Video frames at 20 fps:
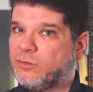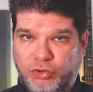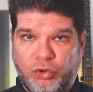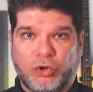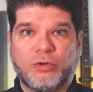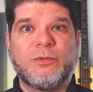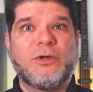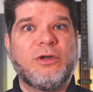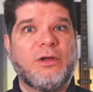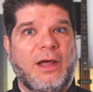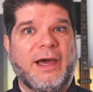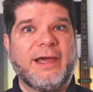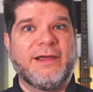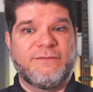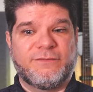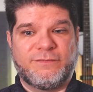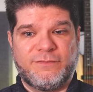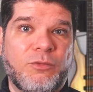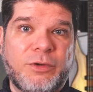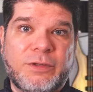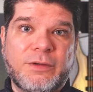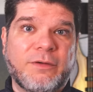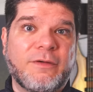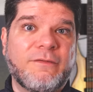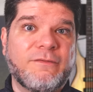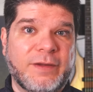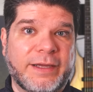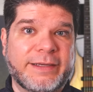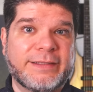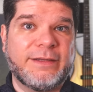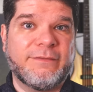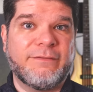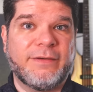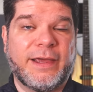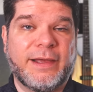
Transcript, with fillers: normal life with a reflective